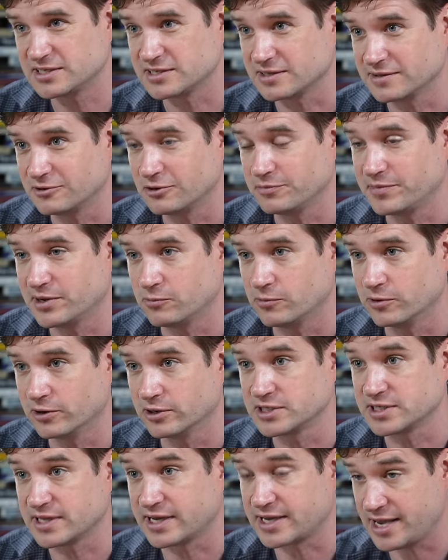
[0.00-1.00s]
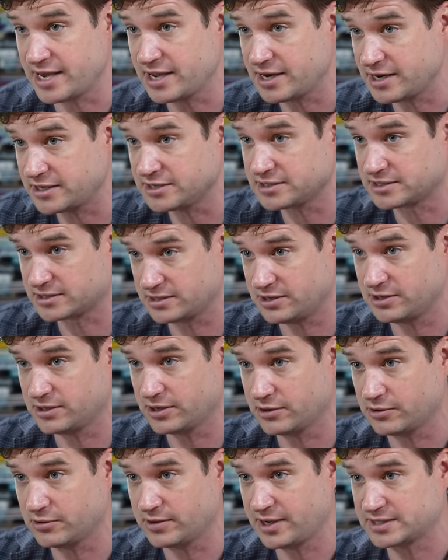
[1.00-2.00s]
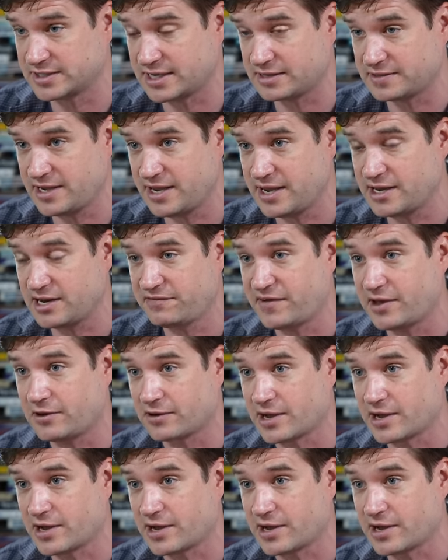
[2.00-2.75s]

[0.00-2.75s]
a little bit worse like it is you know yeah, yeah, it's sure. like the nfl